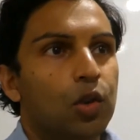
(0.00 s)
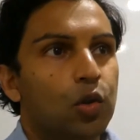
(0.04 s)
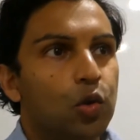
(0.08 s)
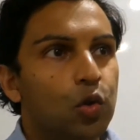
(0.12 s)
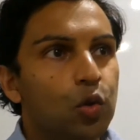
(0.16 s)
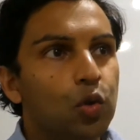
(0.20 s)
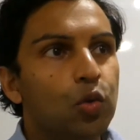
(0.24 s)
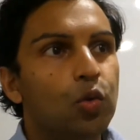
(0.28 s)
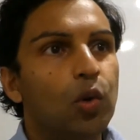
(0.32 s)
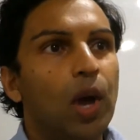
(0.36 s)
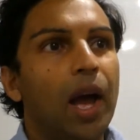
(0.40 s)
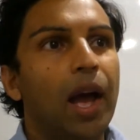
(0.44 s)

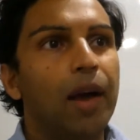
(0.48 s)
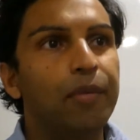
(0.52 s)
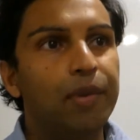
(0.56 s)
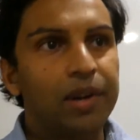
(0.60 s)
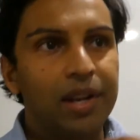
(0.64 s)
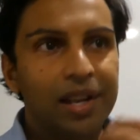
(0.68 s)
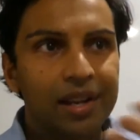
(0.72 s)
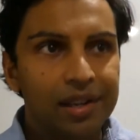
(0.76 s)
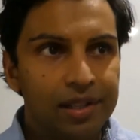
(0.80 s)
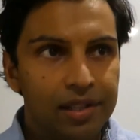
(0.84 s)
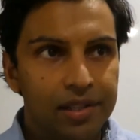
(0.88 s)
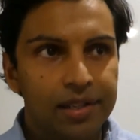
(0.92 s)
you have an
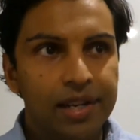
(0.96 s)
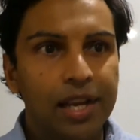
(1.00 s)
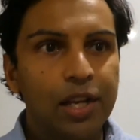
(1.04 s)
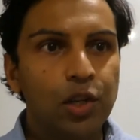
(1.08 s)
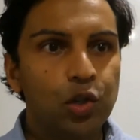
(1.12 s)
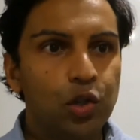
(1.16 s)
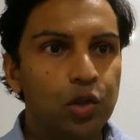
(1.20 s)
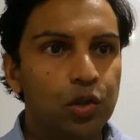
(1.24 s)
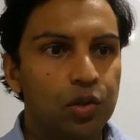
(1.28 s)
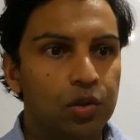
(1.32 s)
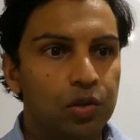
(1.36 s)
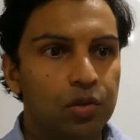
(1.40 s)

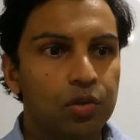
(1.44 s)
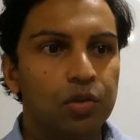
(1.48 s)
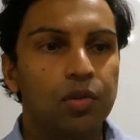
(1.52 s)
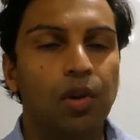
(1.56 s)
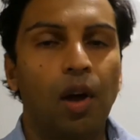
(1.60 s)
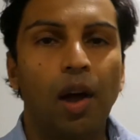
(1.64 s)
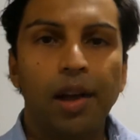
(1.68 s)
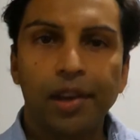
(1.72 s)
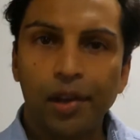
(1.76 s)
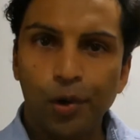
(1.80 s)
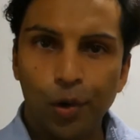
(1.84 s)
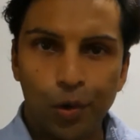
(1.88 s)
inclination,
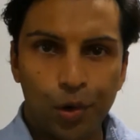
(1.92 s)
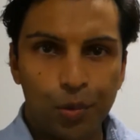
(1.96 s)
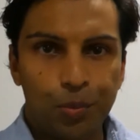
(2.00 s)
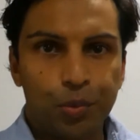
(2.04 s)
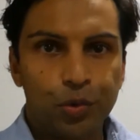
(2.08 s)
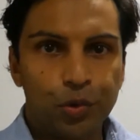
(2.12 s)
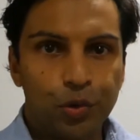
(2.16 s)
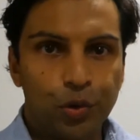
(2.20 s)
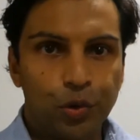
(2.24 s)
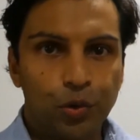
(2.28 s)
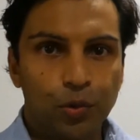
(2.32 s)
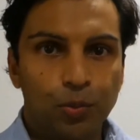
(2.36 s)
I can only
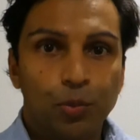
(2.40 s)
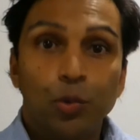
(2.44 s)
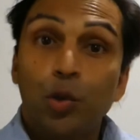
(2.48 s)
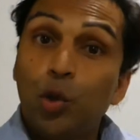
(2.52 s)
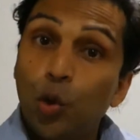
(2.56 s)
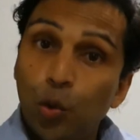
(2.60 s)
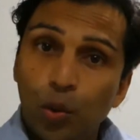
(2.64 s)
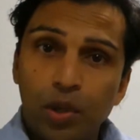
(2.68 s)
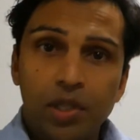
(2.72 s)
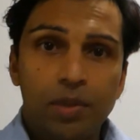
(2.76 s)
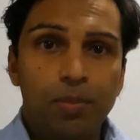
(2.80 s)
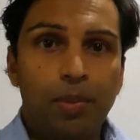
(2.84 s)
presume,
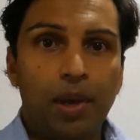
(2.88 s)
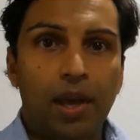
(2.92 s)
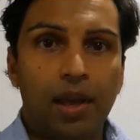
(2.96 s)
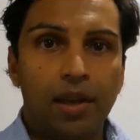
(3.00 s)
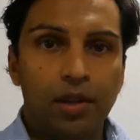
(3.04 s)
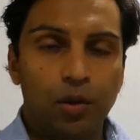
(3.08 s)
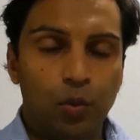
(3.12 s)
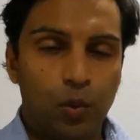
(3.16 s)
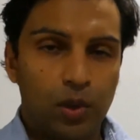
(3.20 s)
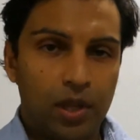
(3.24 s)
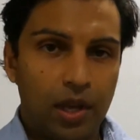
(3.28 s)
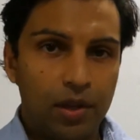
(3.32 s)
to
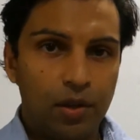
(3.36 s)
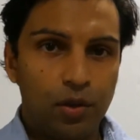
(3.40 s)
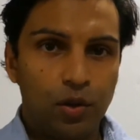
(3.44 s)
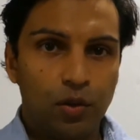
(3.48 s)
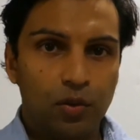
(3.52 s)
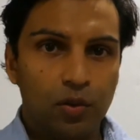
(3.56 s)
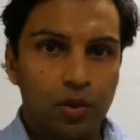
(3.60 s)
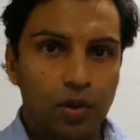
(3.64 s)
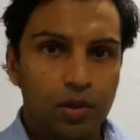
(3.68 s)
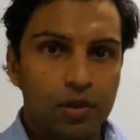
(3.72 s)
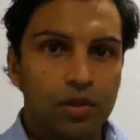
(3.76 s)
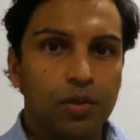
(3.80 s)
expand with that
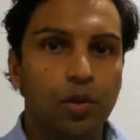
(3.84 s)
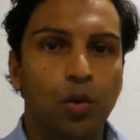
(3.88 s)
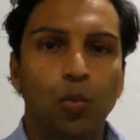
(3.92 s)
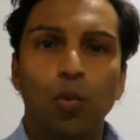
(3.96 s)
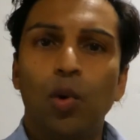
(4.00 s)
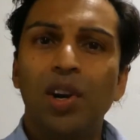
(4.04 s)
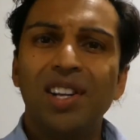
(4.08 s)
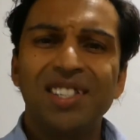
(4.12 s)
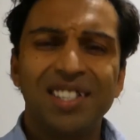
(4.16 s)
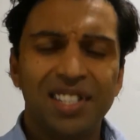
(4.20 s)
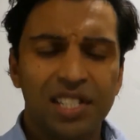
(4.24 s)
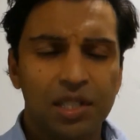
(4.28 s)
universe. But
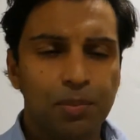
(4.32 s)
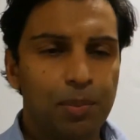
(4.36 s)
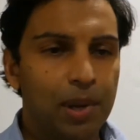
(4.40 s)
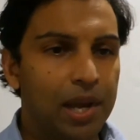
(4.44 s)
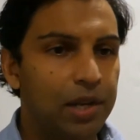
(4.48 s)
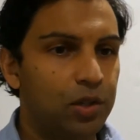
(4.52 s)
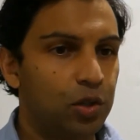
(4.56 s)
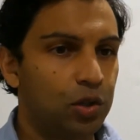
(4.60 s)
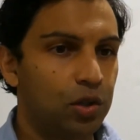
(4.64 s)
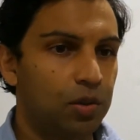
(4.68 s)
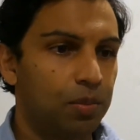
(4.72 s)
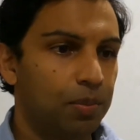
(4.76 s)
what does
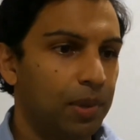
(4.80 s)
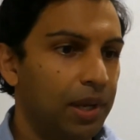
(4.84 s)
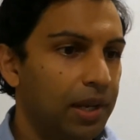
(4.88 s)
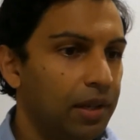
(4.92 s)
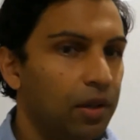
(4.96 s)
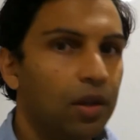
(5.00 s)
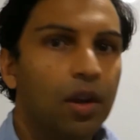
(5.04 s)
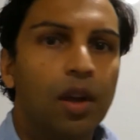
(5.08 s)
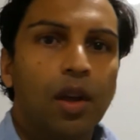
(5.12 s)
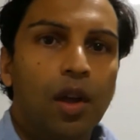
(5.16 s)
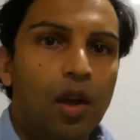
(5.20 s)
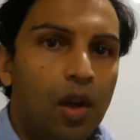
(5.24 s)
expansion
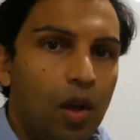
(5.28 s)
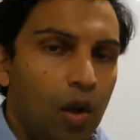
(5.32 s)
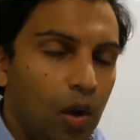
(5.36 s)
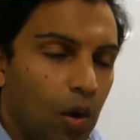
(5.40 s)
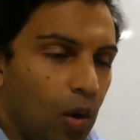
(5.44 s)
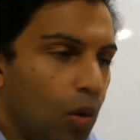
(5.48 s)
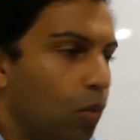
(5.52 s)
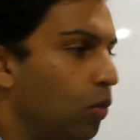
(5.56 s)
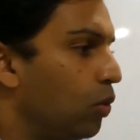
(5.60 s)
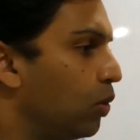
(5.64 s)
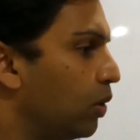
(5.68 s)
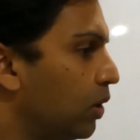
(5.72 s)
mean?
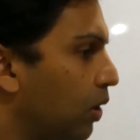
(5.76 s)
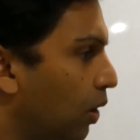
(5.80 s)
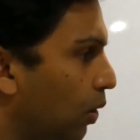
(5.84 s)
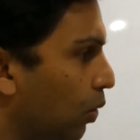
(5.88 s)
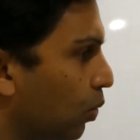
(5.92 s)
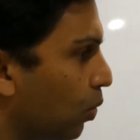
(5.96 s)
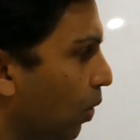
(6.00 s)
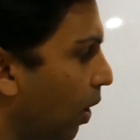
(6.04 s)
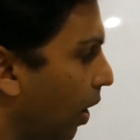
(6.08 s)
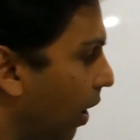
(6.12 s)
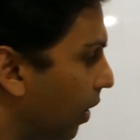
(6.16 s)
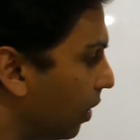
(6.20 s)
You
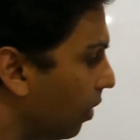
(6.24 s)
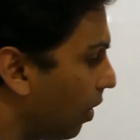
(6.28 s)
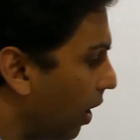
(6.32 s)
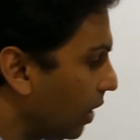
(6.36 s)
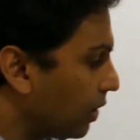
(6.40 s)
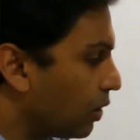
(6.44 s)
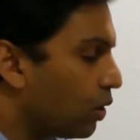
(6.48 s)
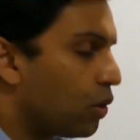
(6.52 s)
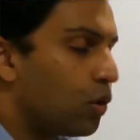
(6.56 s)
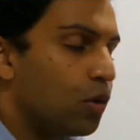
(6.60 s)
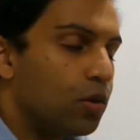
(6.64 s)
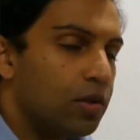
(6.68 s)
know, I'd
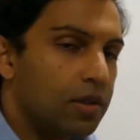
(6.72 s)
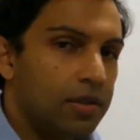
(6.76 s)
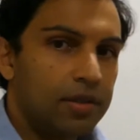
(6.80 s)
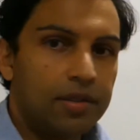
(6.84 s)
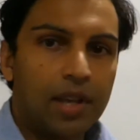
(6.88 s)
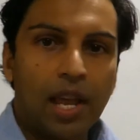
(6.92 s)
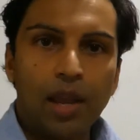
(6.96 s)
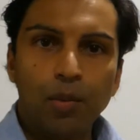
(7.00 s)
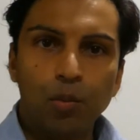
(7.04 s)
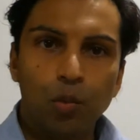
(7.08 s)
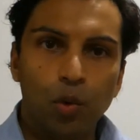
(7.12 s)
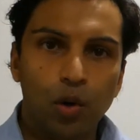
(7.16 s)
like to use the
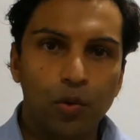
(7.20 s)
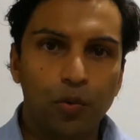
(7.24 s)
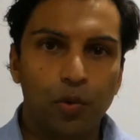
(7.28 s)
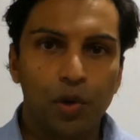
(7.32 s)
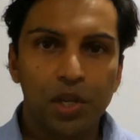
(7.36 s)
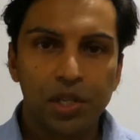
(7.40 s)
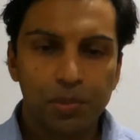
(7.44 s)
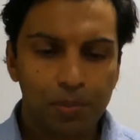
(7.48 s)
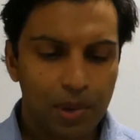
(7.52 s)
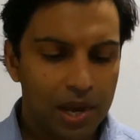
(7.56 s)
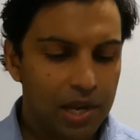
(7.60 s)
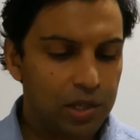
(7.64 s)
same word for
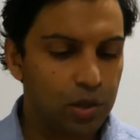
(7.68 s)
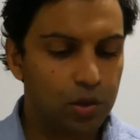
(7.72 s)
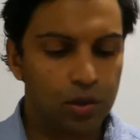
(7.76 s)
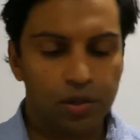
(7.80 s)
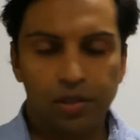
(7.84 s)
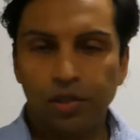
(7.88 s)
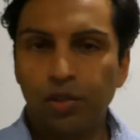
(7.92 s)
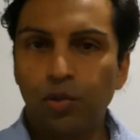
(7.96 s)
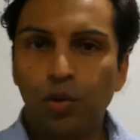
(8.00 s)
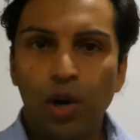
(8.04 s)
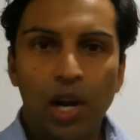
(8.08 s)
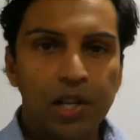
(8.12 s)
expansion
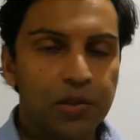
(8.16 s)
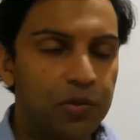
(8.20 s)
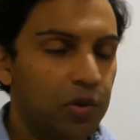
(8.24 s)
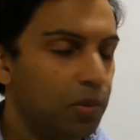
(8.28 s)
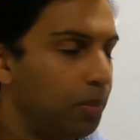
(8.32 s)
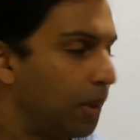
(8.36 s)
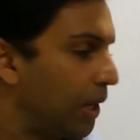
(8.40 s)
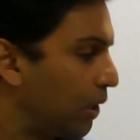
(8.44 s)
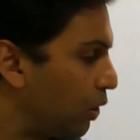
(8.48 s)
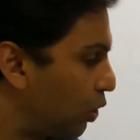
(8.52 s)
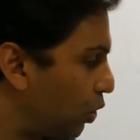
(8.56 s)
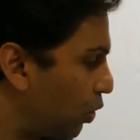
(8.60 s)
as
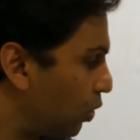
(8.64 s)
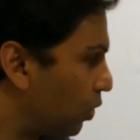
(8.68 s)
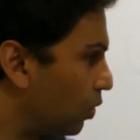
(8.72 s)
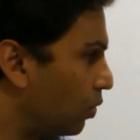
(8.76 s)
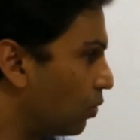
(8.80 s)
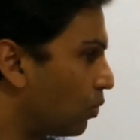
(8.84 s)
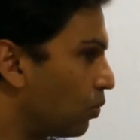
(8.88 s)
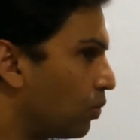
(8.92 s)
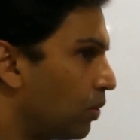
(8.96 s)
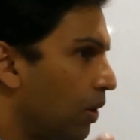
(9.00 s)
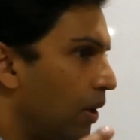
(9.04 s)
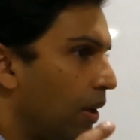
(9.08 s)
transformation,
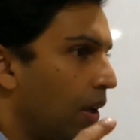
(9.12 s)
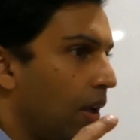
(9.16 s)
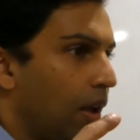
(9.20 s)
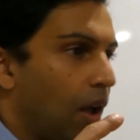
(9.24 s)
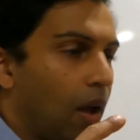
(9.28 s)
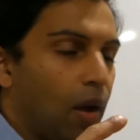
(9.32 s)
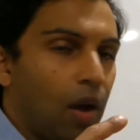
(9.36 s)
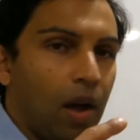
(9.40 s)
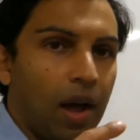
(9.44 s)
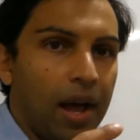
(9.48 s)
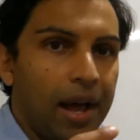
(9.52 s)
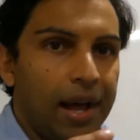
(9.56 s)

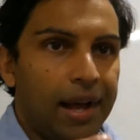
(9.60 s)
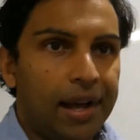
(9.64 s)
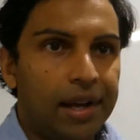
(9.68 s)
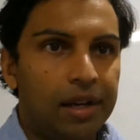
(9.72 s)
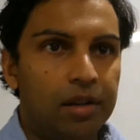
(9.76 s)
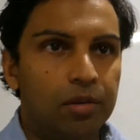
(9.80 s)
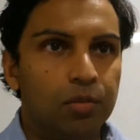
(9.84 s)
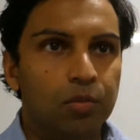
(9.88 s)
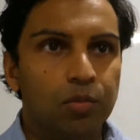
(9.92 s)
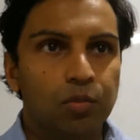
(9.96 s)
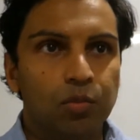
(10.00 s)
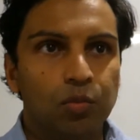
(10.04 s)

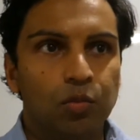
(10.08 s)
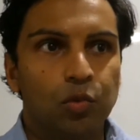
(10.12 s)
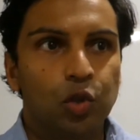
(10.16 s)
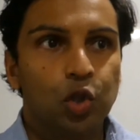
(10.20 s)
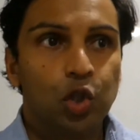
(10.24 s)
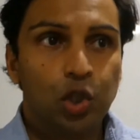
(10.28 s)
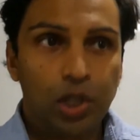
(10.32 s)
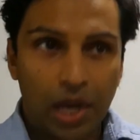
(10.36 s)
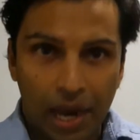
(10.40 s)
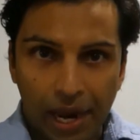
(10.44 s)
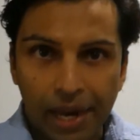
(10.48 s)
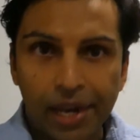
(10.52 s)

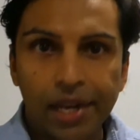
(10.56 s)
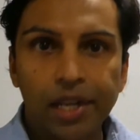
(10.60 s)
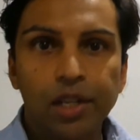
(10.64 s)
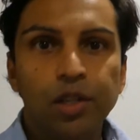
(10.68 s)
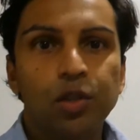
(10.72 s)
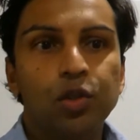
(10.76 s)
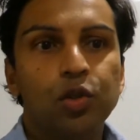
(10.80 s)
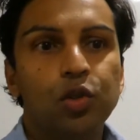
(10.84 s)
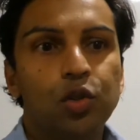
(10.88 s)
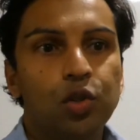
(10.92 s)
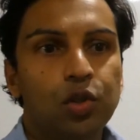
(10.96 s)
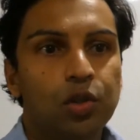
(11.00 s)

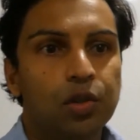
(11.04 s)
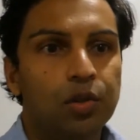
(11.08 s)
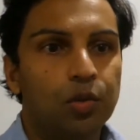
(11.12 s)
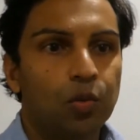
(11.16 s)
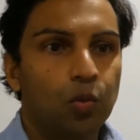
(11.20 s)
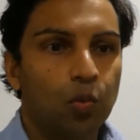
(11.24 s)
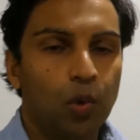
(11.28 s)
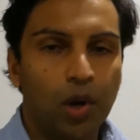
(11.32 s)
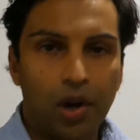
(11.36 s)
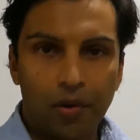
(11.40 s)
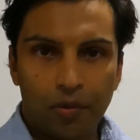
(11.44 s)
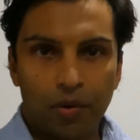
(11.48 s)
change,
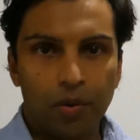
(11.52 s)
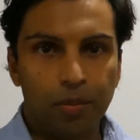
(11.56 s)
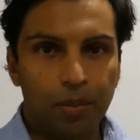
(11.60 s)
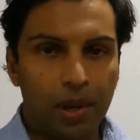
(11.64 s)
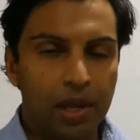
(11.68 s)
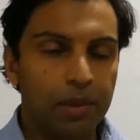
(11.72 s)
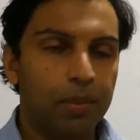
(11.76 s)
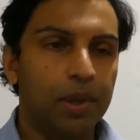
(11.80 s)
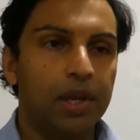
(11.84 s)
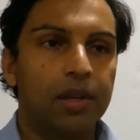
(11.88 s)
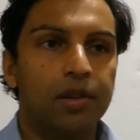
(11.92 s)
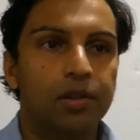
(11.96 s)
whatever it
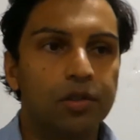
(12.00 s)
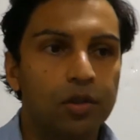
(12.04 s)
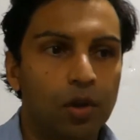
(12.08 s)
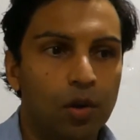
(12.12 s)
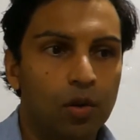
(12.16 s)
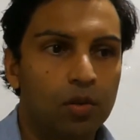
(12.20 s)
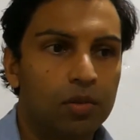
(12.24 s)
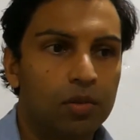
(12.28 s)
may be. So,